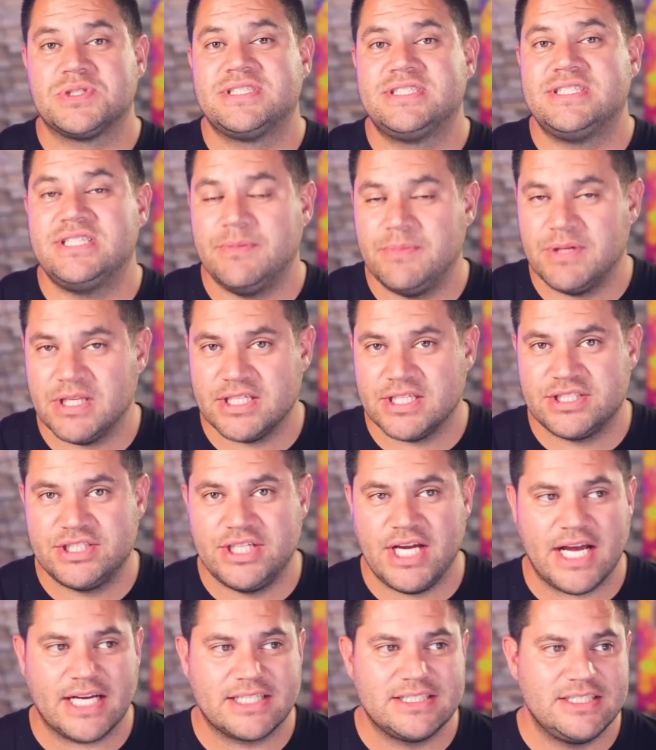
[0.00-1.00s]
stimulus
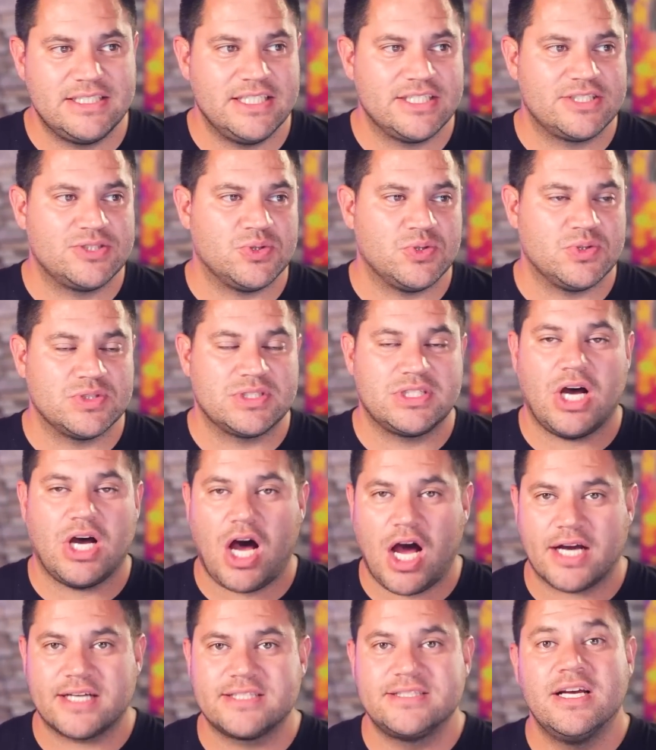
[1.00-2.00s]
checks, additional
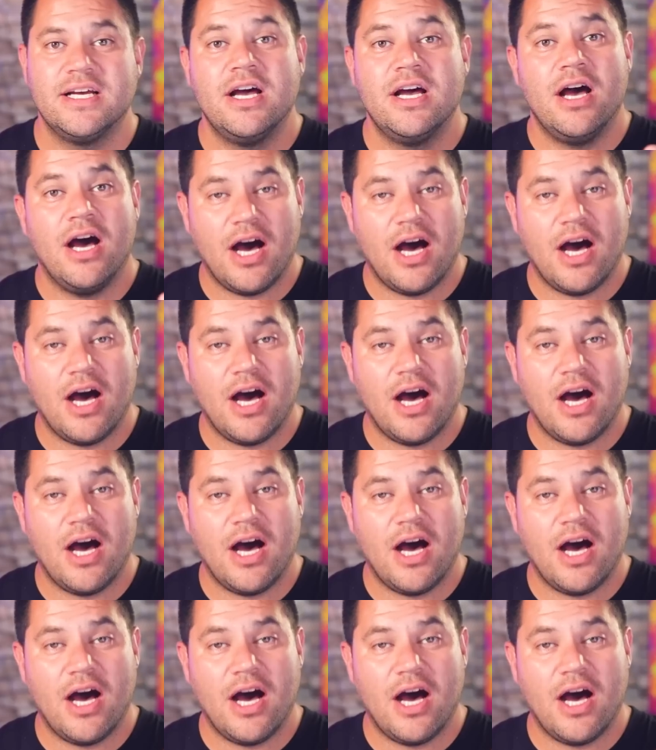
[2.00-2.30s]
talks